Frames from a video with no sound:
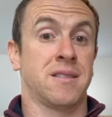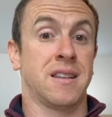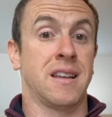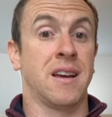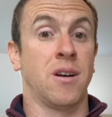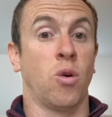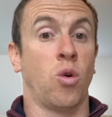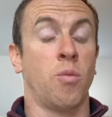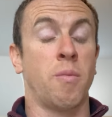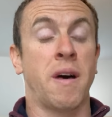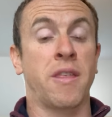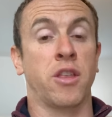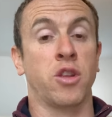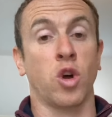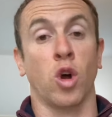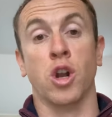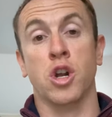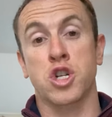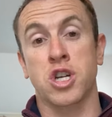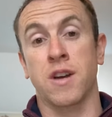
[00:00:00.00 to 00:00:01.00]
or
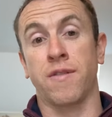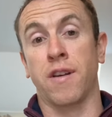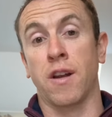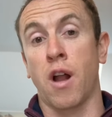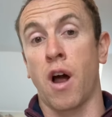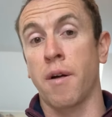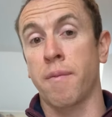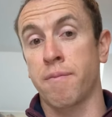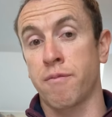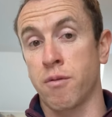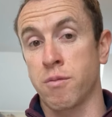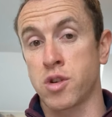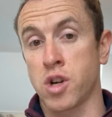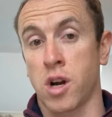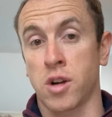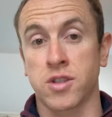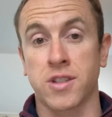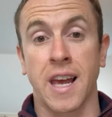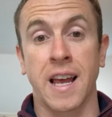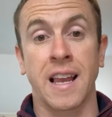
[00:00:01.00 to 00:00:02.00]
methodology, if you like, from
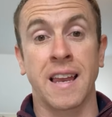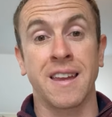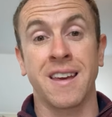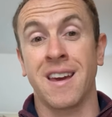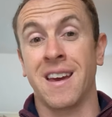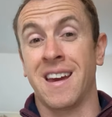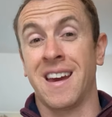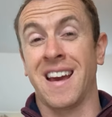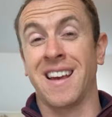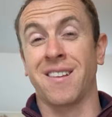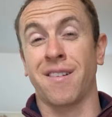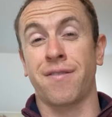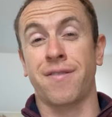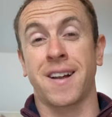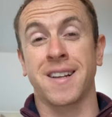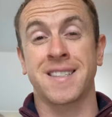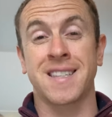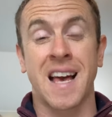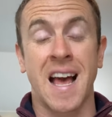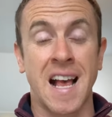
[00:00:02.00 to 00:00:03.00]
Charles Staley, is a
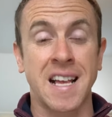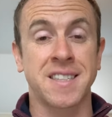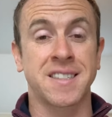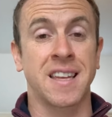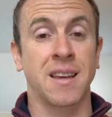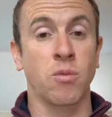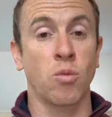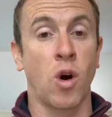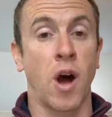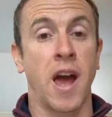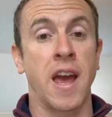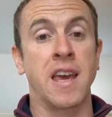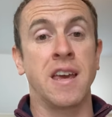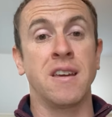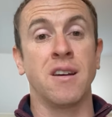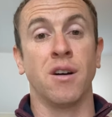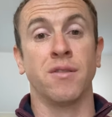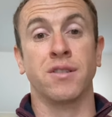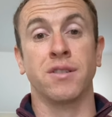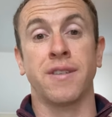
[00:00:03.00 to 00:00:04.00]
fantastic way
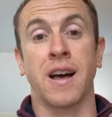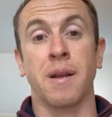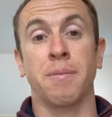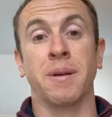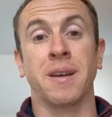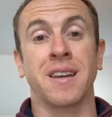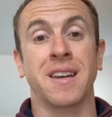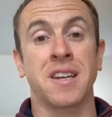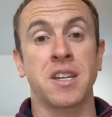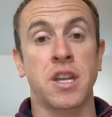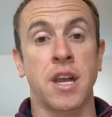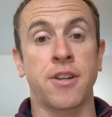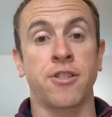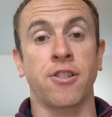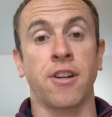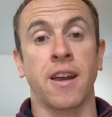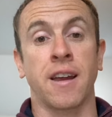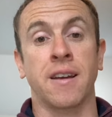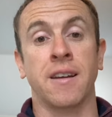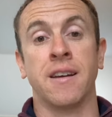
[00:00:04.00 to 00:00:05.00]
of developing
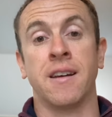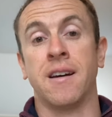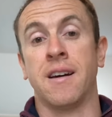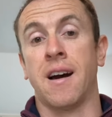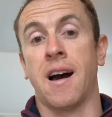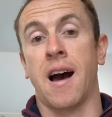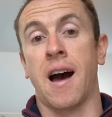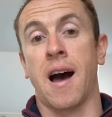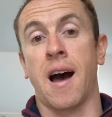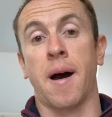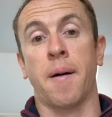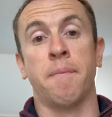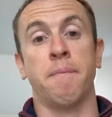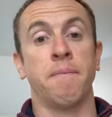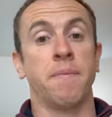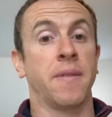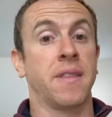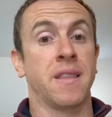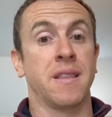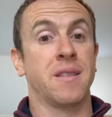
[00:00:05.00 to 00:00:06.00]
conditioning. No
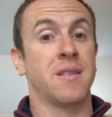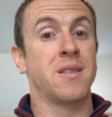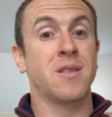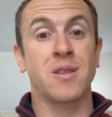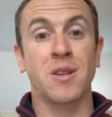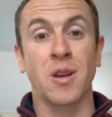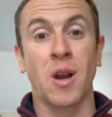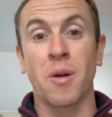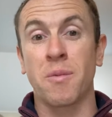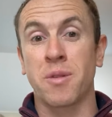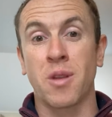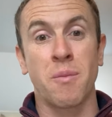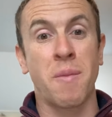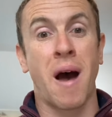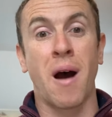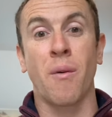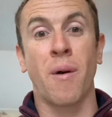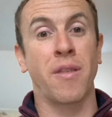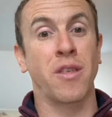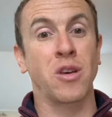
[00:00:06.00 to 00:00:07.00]

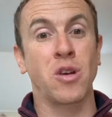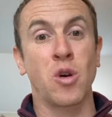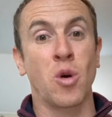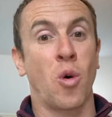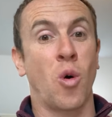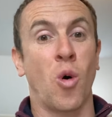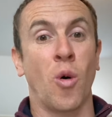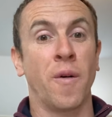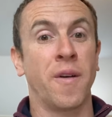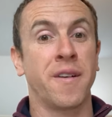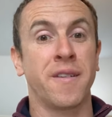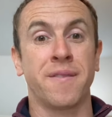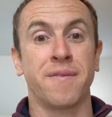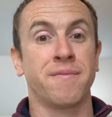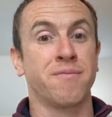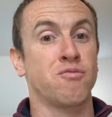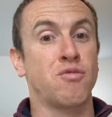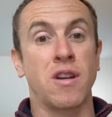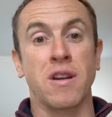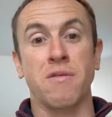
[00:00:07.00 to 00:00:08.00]
matter whether you're
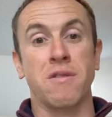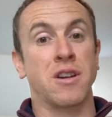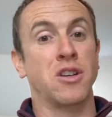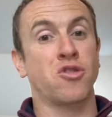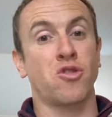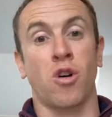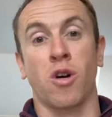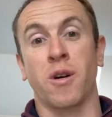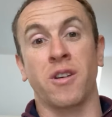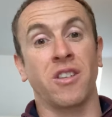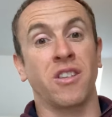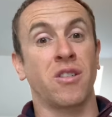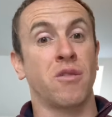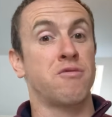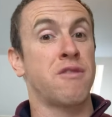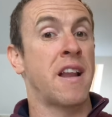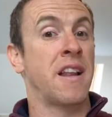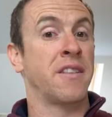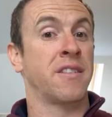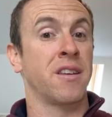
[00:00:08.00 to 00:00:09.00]
really, really strong, because it's a
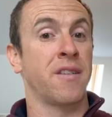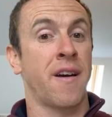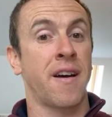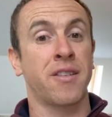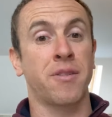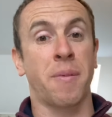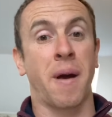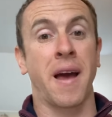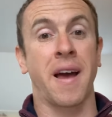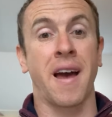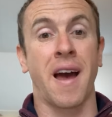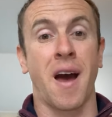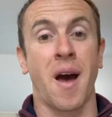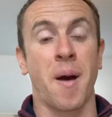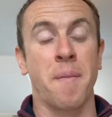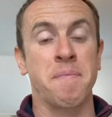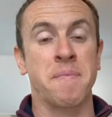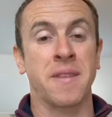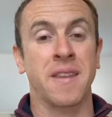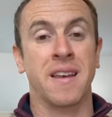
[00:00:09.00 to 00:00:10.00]
relative aspect,
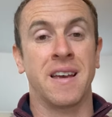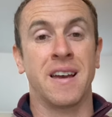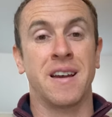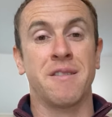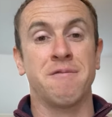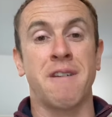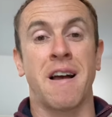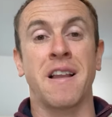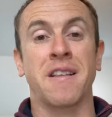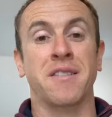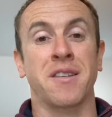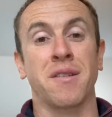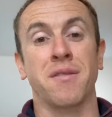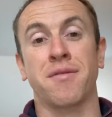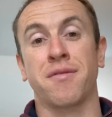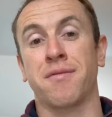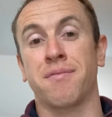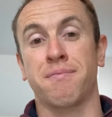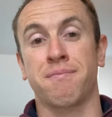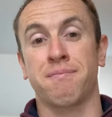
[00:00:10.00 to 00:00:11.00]

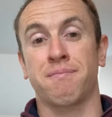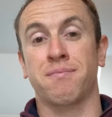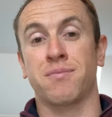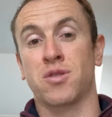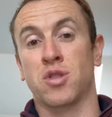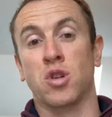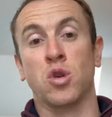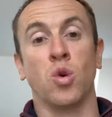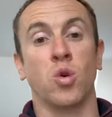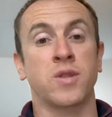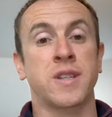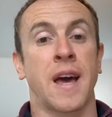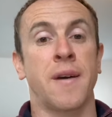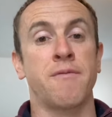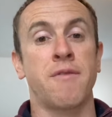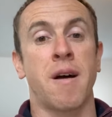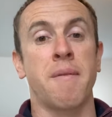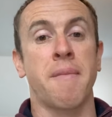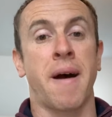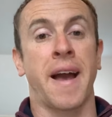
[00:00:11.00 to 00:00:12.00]
relative to your 10
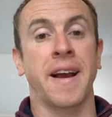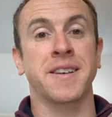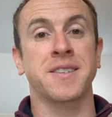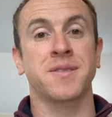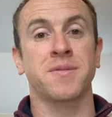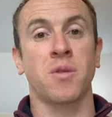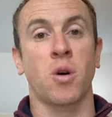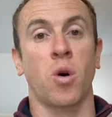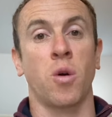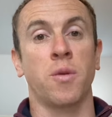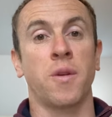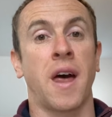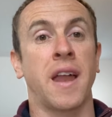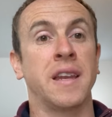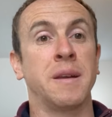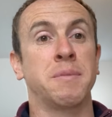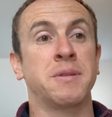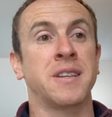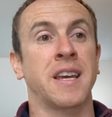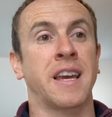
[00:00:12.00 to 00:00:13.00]
rep max on
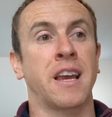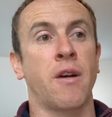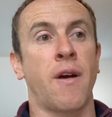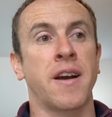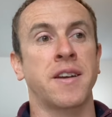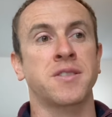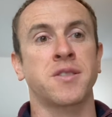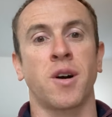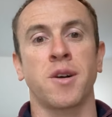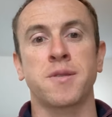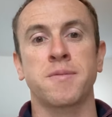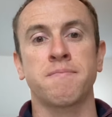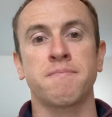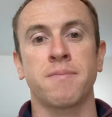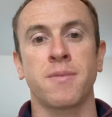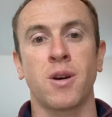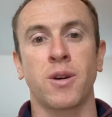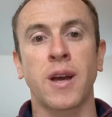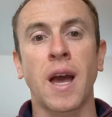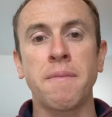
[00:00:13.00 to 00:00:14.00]
any particular exercise.
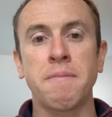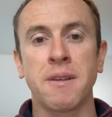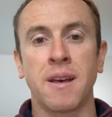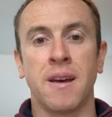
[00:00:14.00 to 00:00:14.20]
Okay.